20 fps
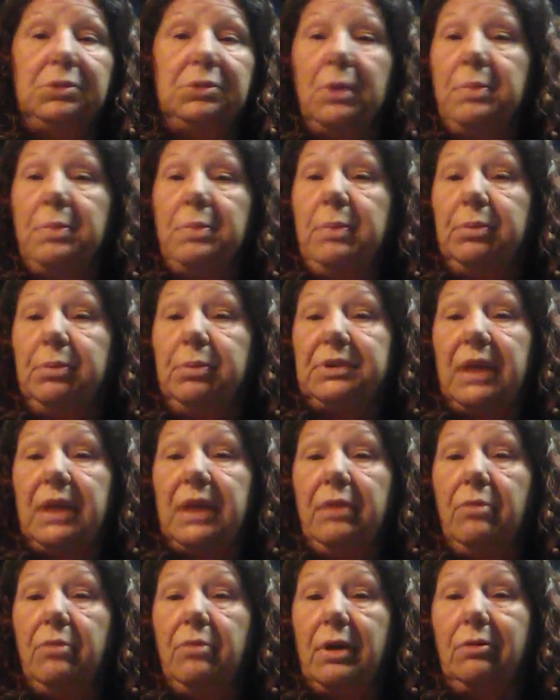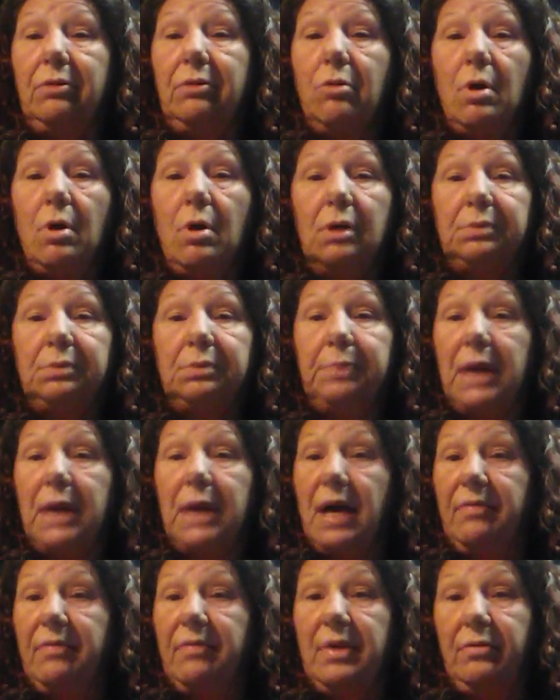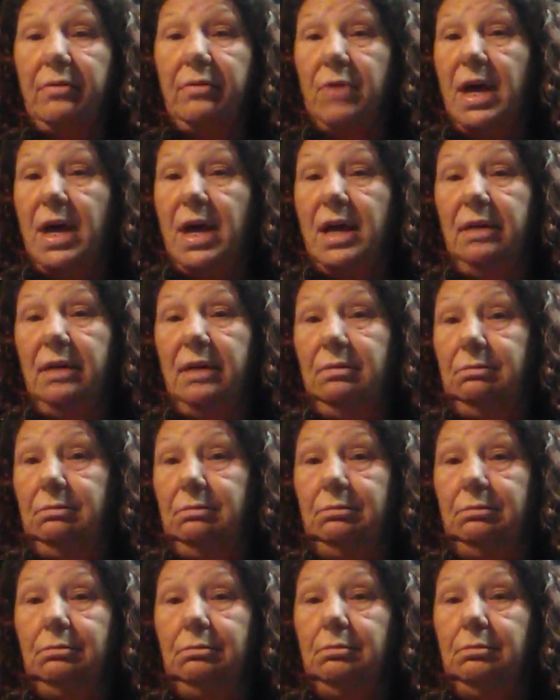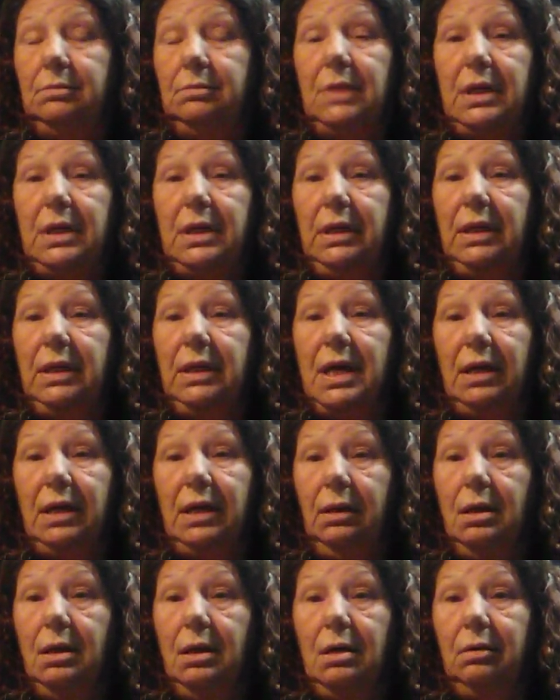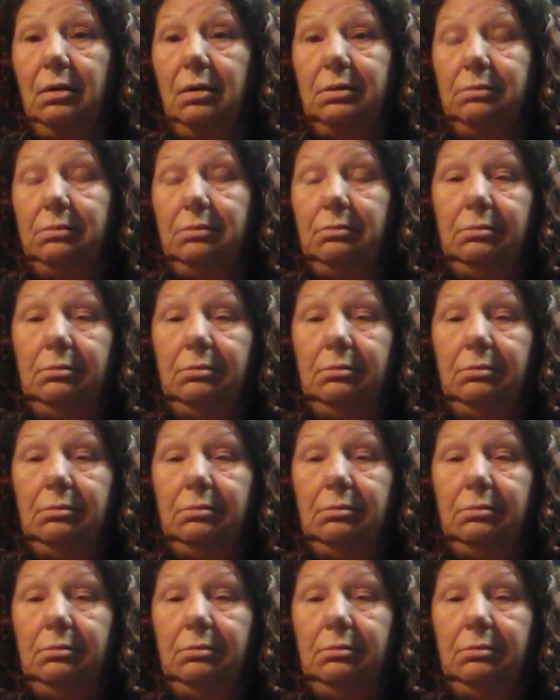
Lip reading: Some people say the Red Cross, but I've never had any kind of luck